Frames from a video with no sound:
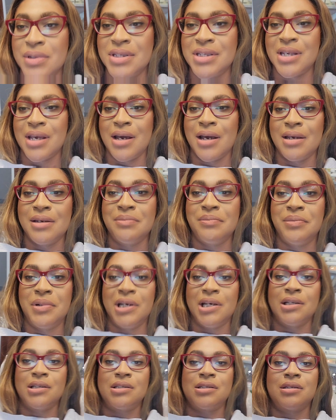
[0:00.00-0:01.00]
on one side,
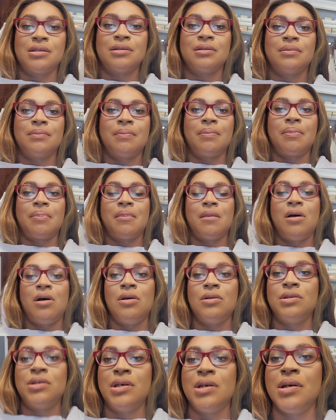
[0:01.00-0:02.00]
but
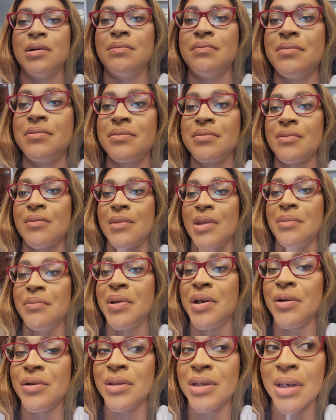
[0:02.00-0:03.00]
all numb.
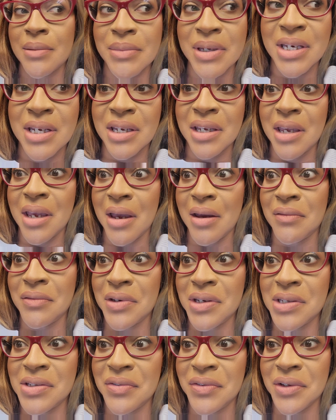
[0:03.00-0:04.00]
Apparently, I'm getting
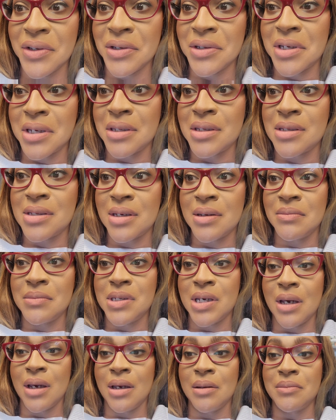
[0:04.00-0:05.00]
cavities filled at the same
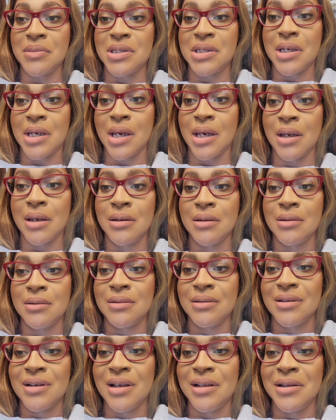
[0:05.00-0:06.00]
time today.
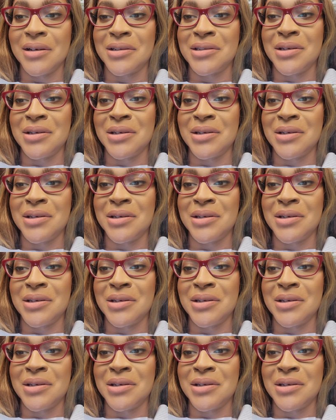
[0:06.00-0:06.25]
I